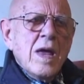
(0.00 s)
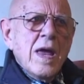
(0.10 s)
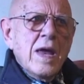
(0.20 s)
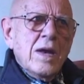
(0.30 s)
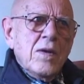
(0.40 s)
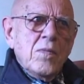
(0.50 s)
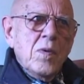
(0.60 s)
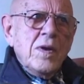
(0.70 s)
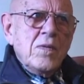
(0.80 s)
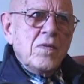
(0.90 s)
And
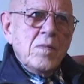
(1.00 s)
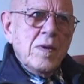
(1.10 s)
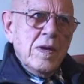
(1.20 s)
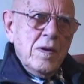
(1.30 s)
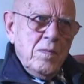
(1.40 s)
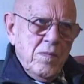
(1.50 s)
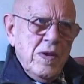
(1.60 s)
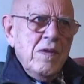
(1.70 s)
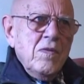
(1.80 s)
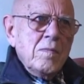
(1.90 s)
what is
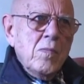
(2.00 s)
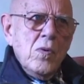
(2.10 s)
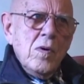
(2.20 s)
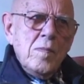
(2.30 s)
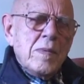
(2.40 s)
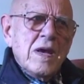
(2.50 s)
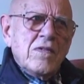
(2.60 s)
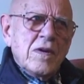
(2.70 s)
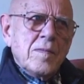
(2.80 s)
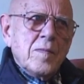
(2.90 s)
even more
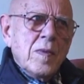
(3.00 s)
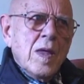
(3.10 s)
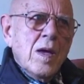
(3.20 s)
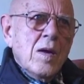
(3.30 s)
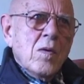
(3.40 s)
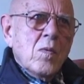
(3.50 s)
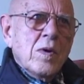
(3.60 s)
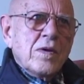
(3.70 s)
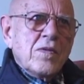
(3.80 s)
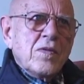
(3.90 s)
amazing
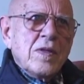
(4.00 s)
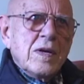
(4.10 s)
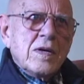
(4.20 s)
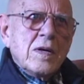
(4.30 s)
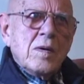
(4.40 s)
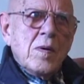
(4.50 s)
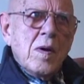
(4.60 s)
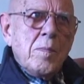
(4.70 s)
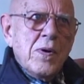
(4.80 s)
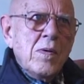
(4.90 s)
was that
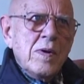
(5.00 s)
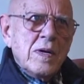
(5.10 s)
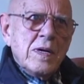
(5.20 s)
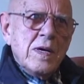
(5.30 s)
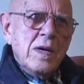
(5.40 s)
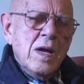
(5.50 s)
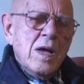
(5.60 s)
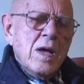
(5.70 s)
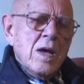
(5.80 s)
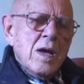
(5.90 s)
apparently,
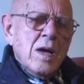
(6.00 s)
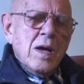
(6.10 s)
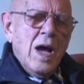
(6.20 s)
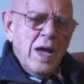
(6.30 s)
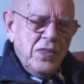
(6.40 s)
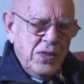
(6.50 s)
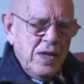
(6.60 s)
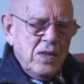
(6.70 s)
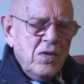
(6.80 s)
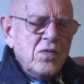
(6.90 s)
I
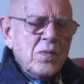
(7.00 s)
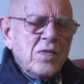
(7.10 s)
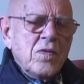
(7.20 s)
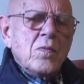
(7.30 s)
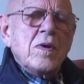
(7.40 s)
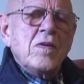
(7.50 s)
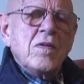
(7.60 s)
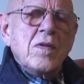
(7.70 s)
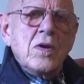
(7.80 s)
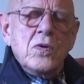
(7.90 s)
think this was the
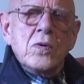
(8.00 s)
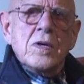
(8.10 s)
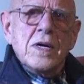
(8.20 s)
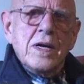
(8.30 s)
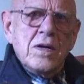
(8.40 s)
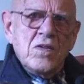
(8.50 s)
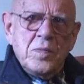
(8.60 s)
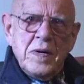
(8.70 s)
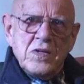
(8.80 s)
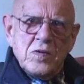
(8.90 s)
reason that Yogananda
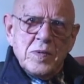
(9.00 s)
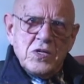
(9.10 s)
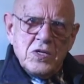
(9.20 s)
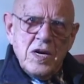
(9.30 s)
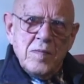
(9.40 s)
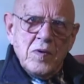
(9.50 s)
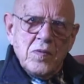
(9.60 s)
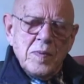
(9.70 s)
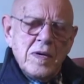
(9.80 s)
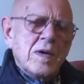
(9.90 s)
spent so much time
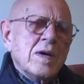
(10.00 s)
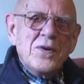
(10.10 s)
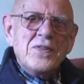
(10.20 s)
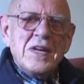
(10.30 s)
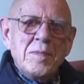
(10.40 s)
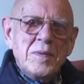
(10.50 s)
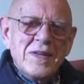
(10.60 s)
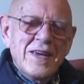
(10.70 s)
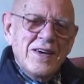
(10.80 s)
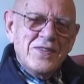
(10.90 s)
with me. First
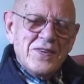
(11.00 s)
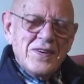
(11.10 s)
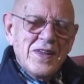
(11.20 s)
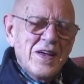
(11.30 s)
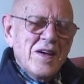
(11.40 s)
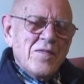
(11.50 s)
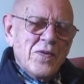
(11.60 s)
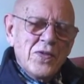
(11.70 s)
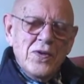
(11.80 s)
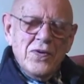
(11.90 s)
application
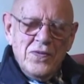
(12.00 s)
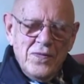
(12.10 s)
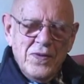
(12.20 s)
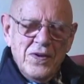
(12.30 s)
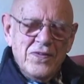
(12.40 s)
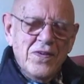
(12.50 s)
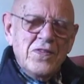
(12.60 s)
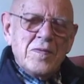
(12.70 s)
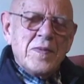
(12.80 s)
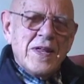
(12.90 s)
for the use of this
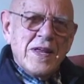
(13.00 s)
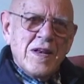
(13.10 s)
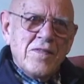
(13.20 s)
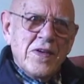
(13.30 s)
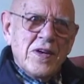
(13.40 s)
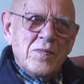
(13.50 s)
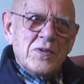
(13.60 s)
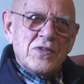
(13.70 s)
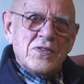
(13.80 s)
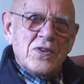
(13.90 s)
system that I invented,
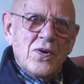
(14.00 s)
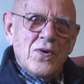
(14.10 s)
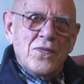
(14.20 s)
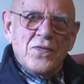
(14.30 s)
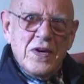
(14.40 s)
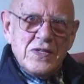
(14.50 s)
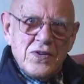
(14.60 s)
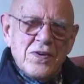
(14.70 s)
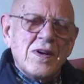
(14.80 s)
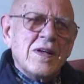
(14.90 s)
which is called phaser,